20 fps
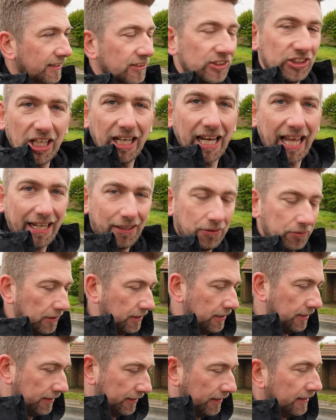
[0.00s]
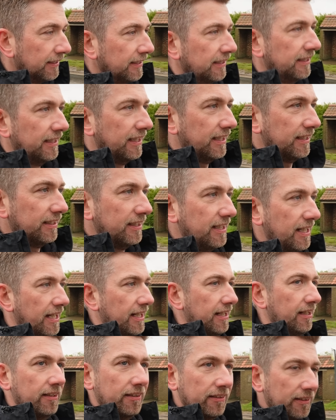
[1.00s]
chill out,
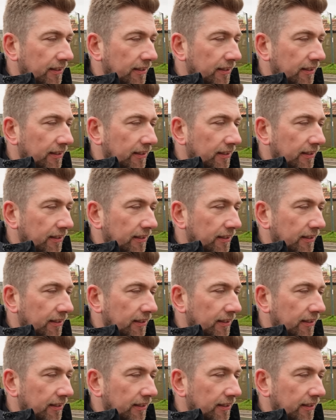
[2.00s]
and